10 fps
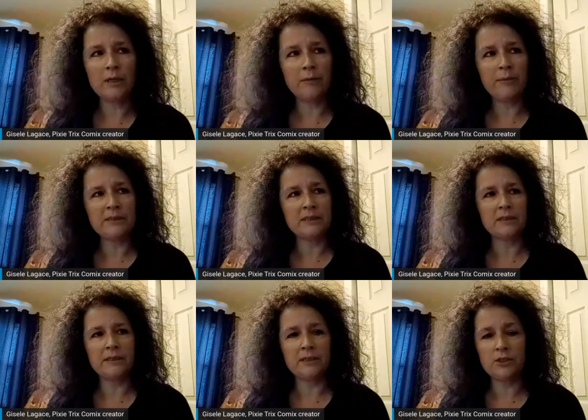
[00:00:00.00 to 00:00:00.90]
Uh,
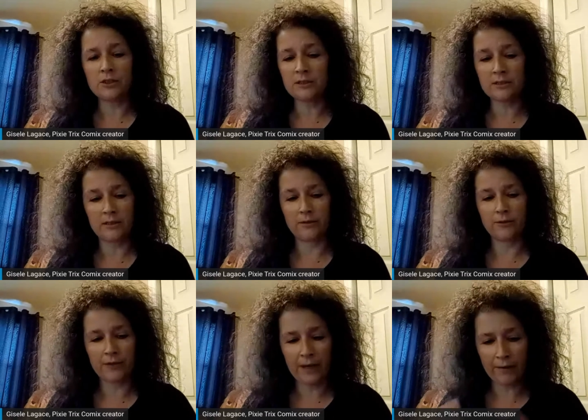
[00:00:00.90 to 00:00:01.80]
basically, they just
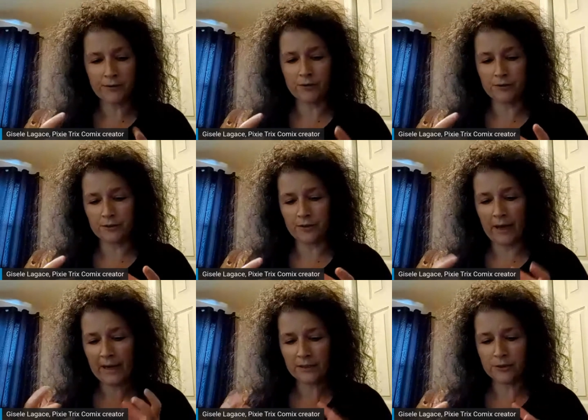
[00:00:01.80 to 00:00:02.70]
their characters
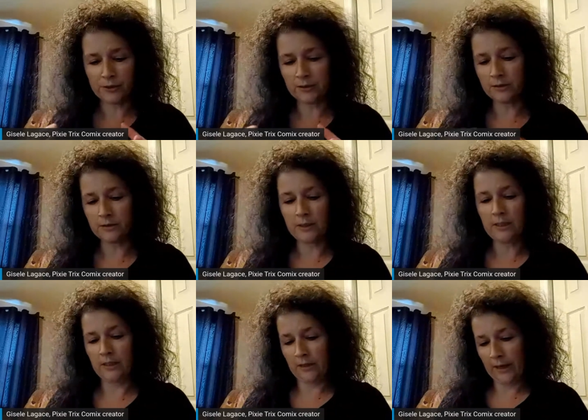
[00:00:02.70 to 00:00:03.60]
are actors
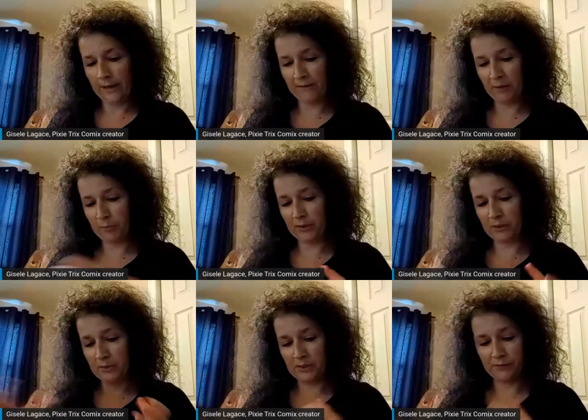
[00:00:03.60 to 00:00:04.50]
and they
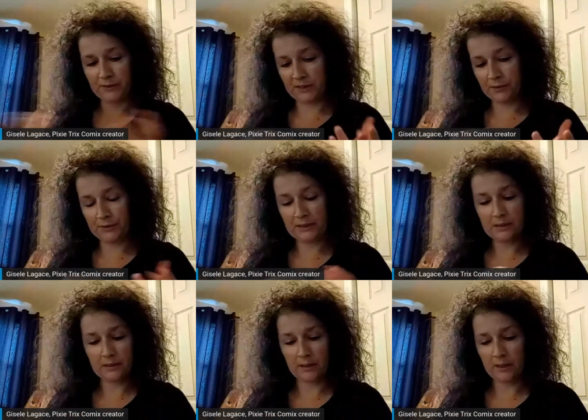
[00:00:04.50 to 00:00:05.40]
put them in different
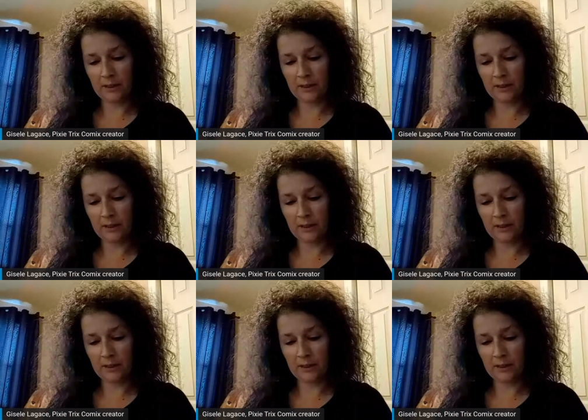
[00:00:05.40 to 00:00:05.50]
series.